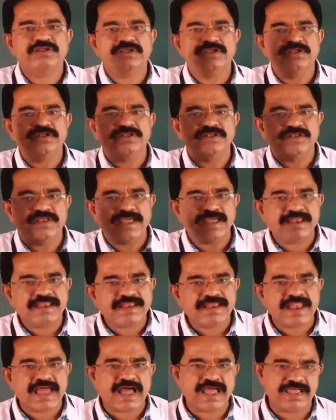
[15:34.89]
in
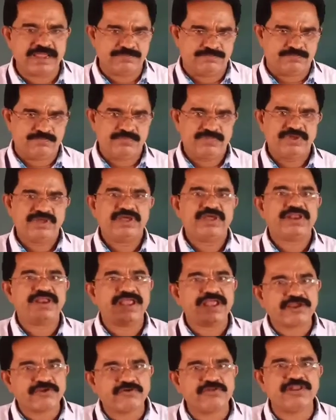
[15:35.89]
daily life
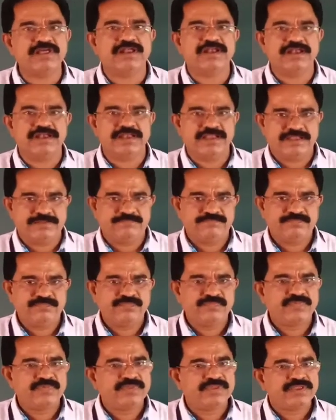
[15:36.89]
regularly.
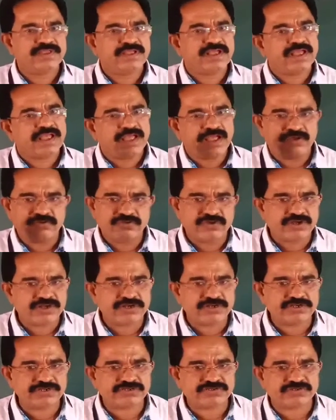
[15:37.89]
Have you
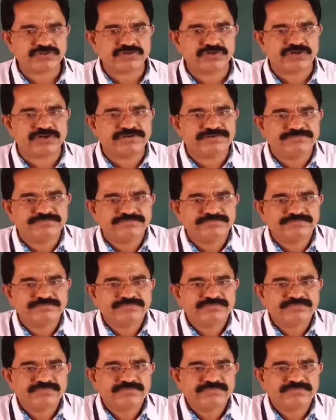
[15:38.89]
understood?